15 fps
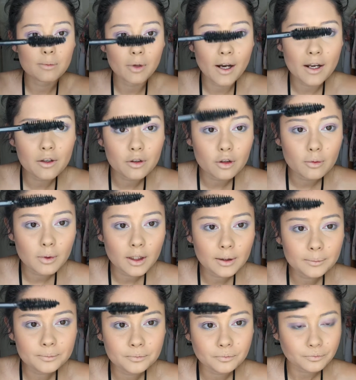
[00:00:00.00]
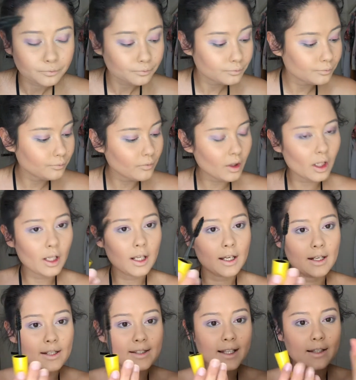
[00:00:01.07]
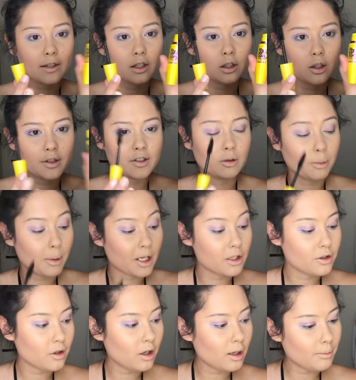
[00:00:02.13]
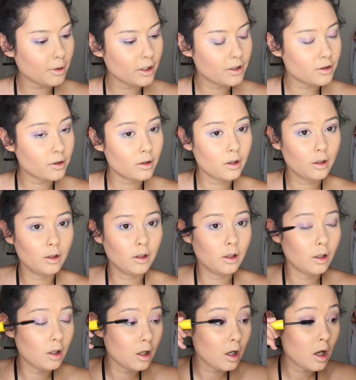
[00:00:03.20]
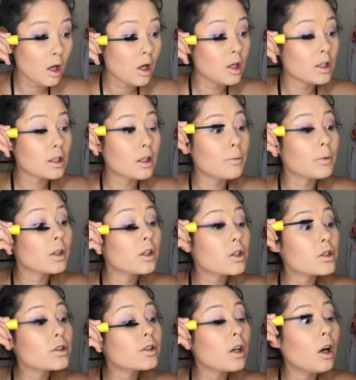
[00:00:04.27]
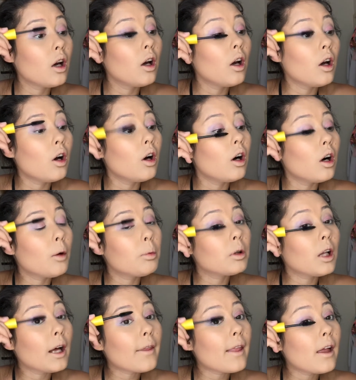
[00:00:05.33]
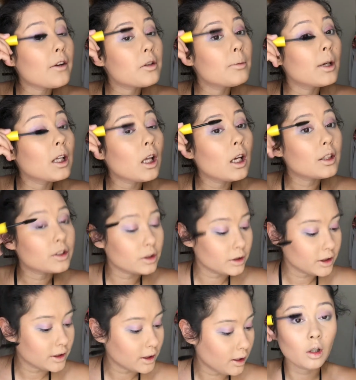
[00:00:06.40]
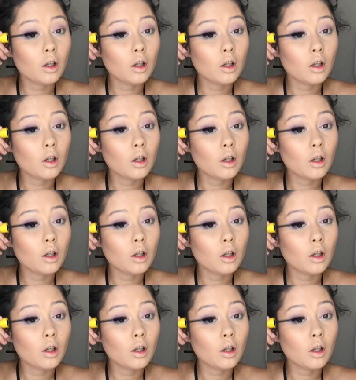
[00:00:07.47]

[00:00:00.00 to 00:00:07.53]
a brand new one. It is like the Colossal Big Shot, I'm pretty sure. I'm gonna just apply that to my lashes.